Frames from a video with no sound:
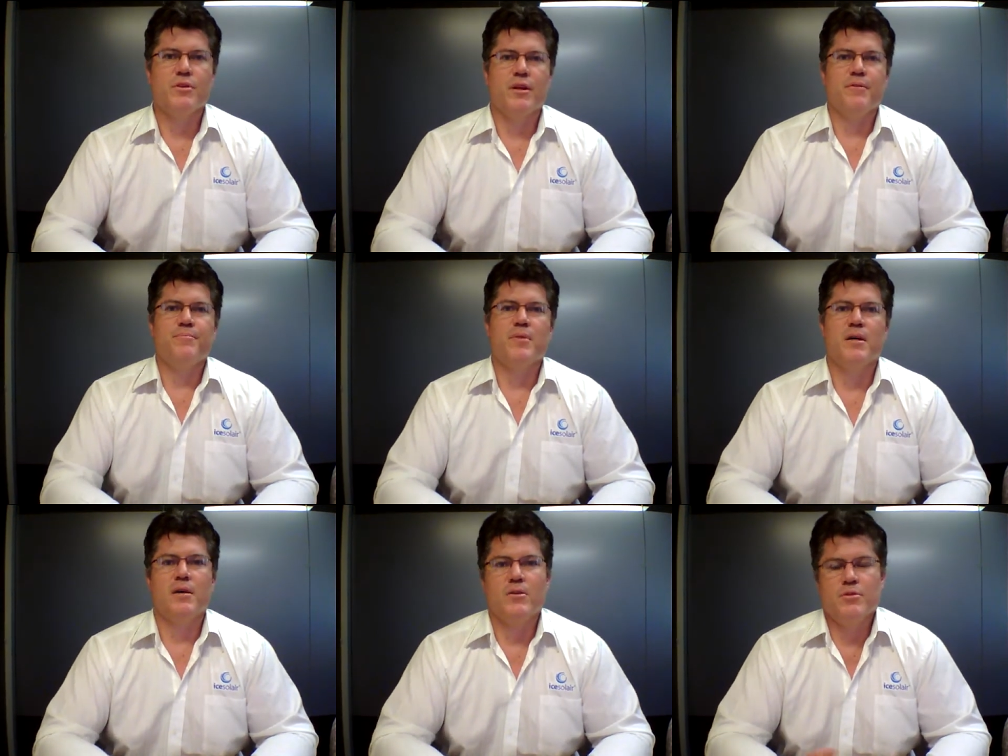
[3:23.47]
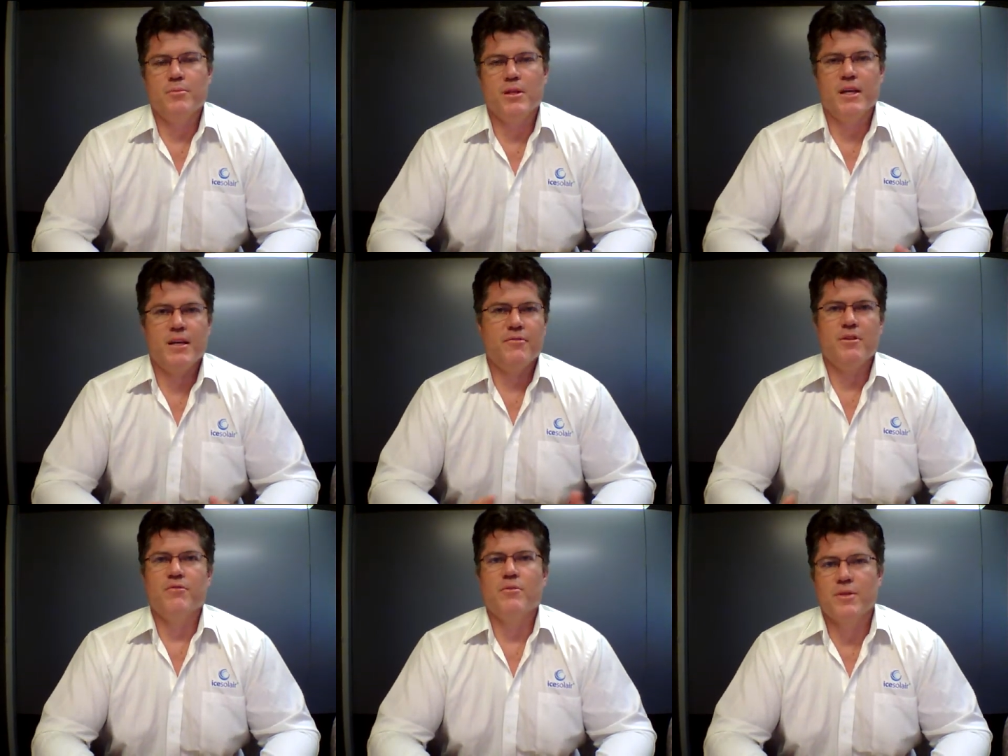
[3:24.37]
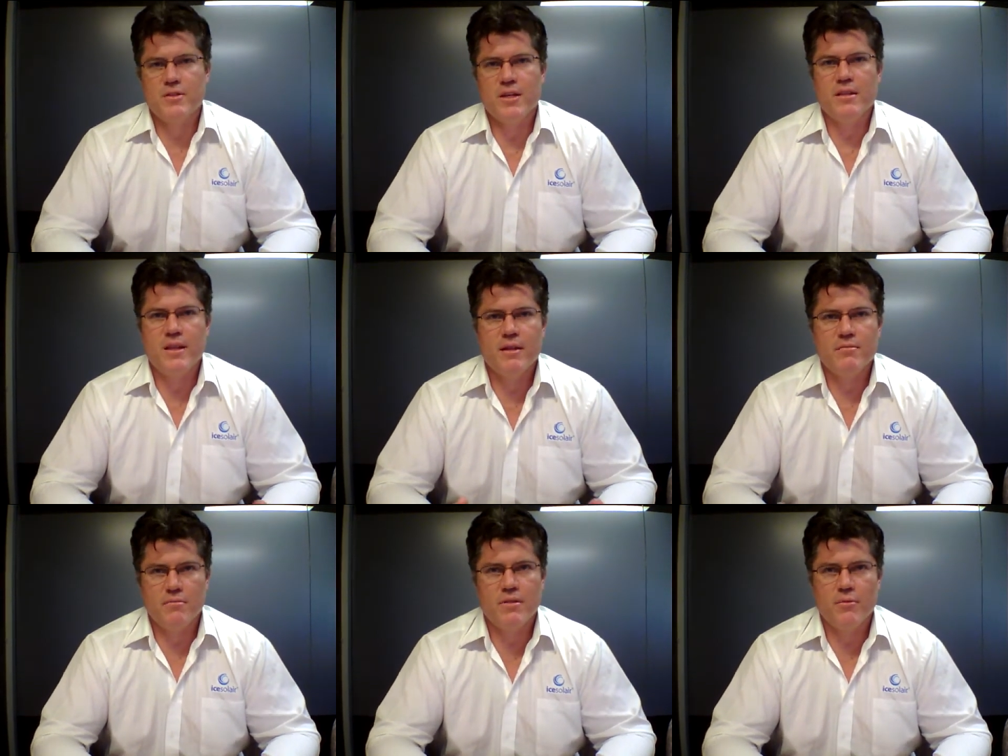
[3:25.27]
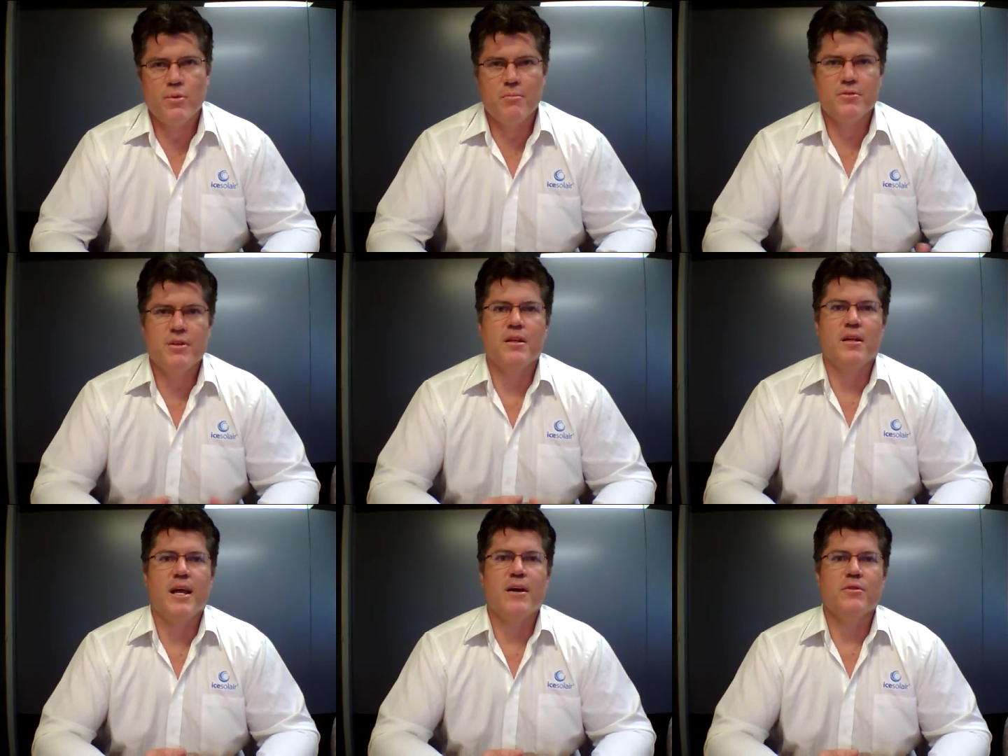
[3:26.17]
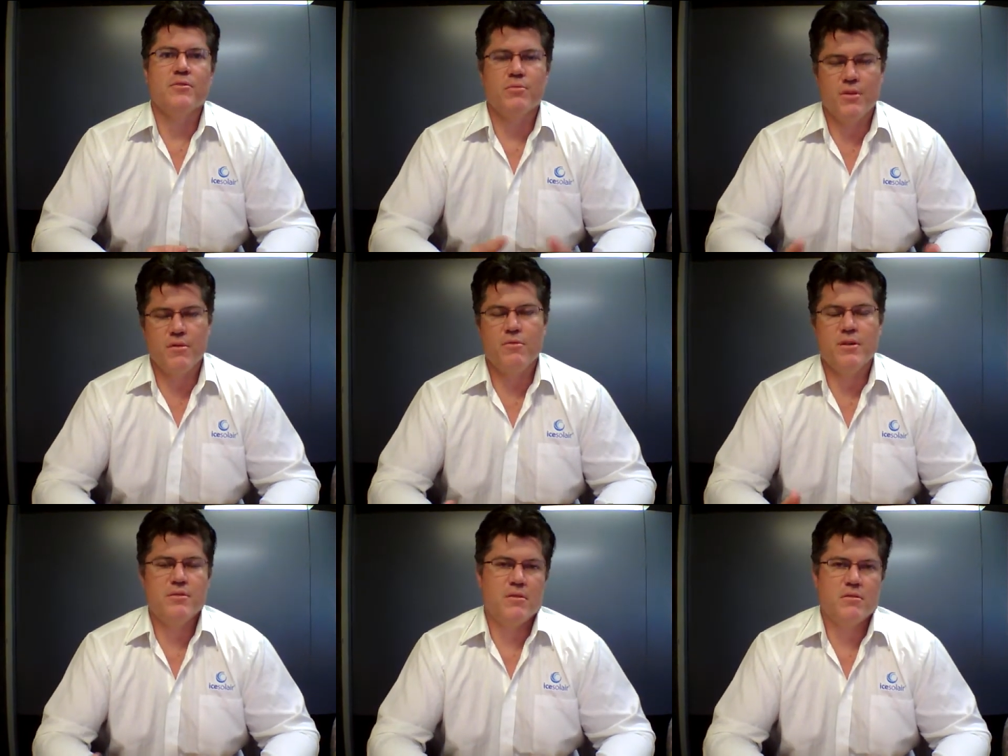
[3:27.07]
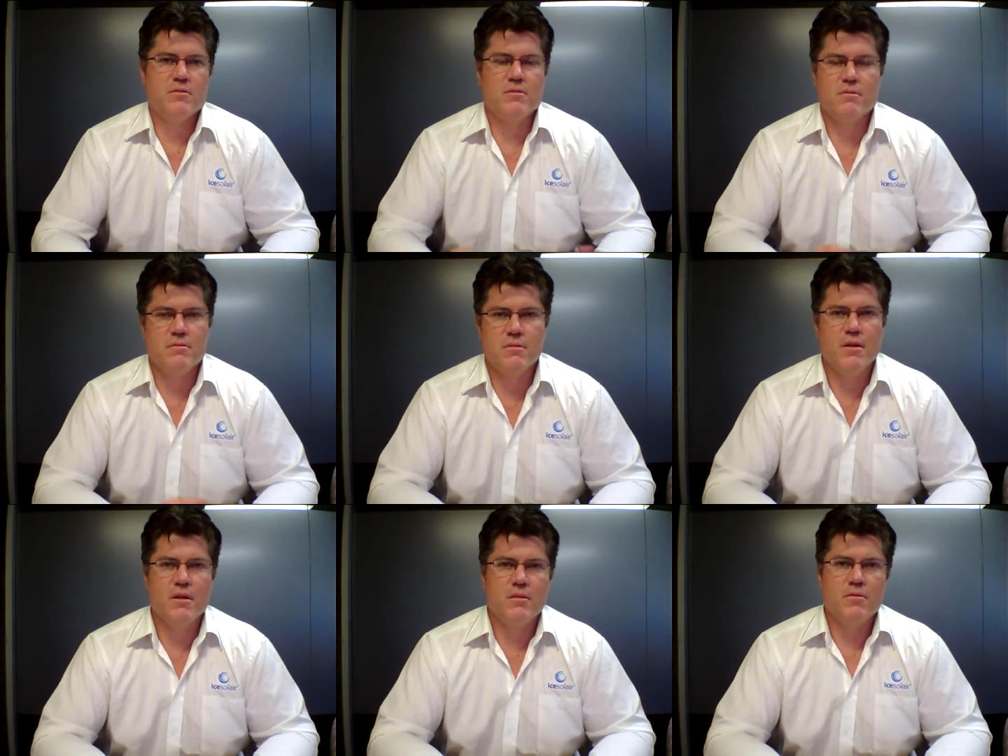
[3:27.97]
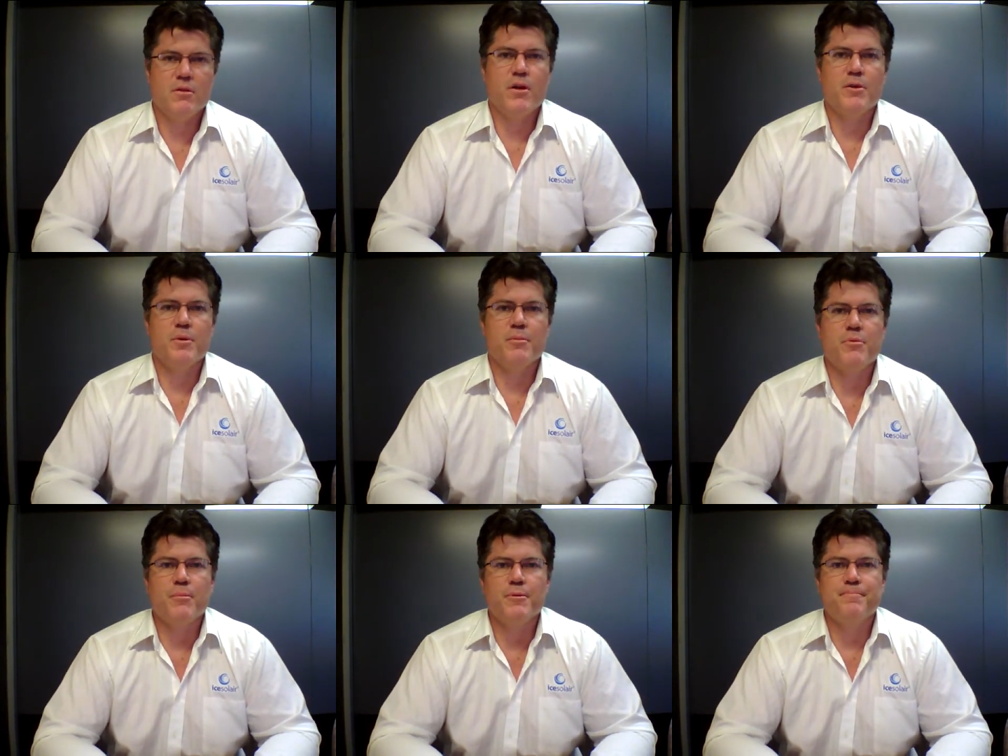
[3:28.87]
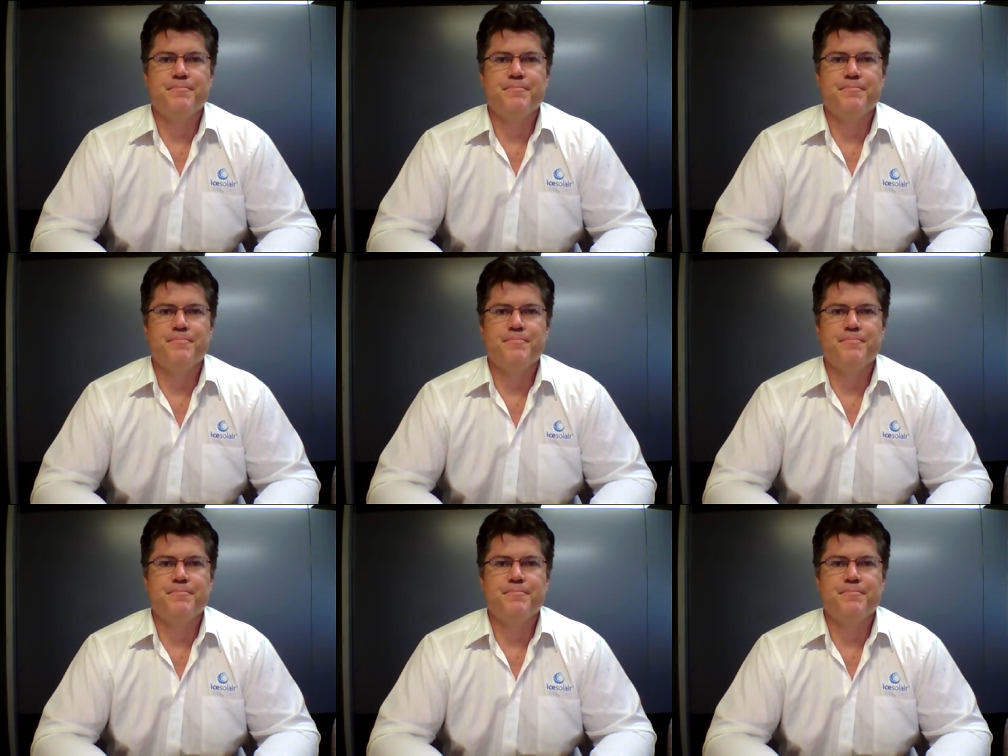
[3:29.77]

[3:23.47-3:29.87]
You know, ultimately, even if you exceed that 1% allowance within reason, it's not going to be a problem.